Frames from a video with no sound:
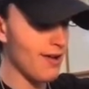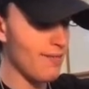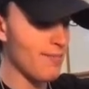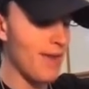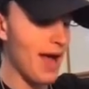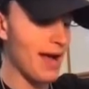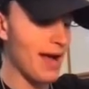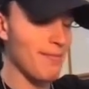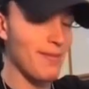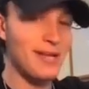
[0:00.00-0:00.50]

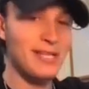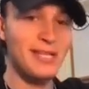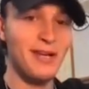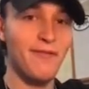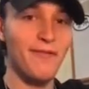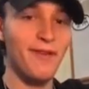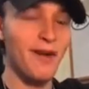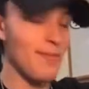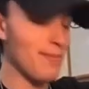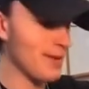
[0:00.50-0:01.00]
Back
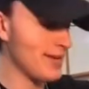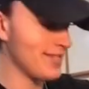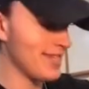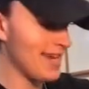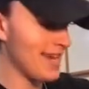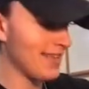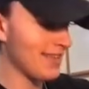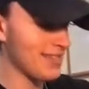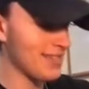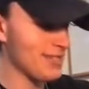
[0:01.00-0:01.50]
myself up by
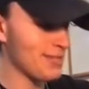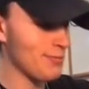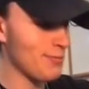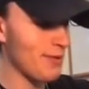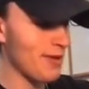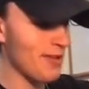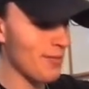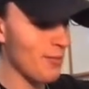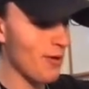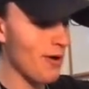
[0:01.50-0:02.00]
saying this is
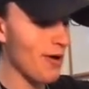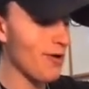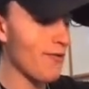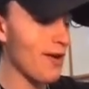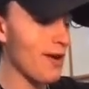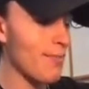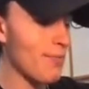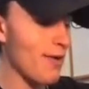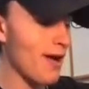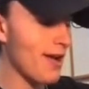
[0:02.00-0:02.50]
one of the more
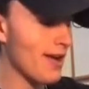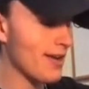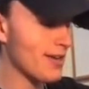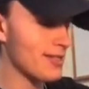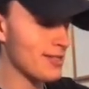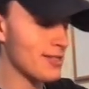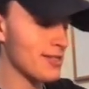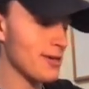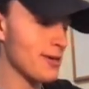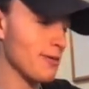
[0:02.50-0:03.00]
underrated
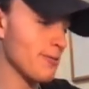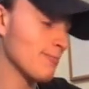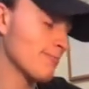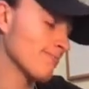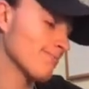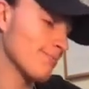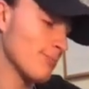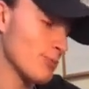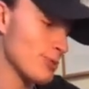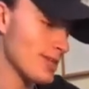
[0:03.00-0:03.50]
products. So
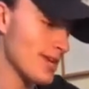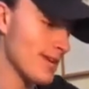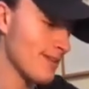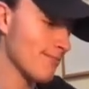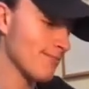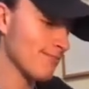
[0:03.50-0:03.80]
we'll see.